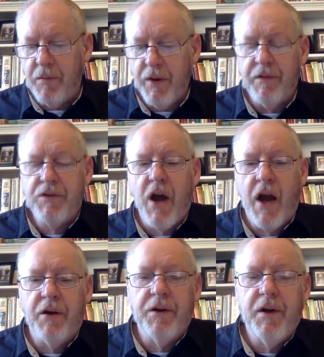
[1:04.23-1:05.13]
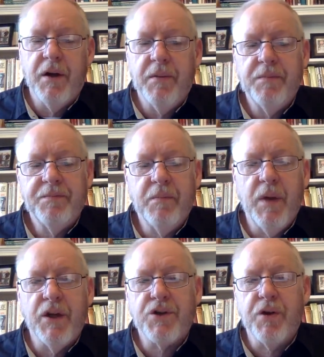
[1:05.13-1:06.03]
We have child
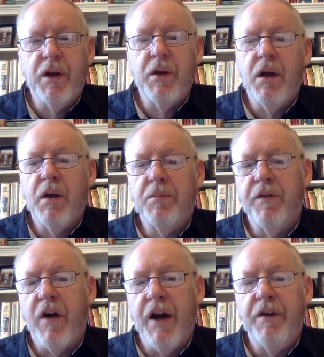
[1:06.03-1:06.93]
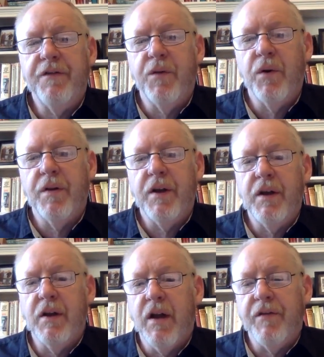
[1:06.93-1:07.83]
ministry provided for the
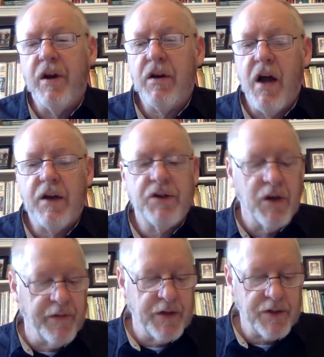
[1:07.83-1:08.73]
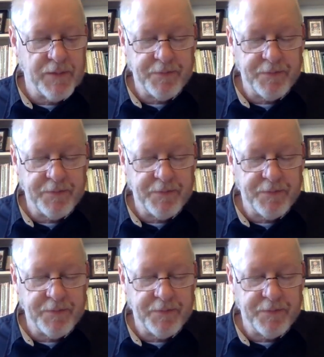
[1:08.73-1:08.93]
11 o'clock service.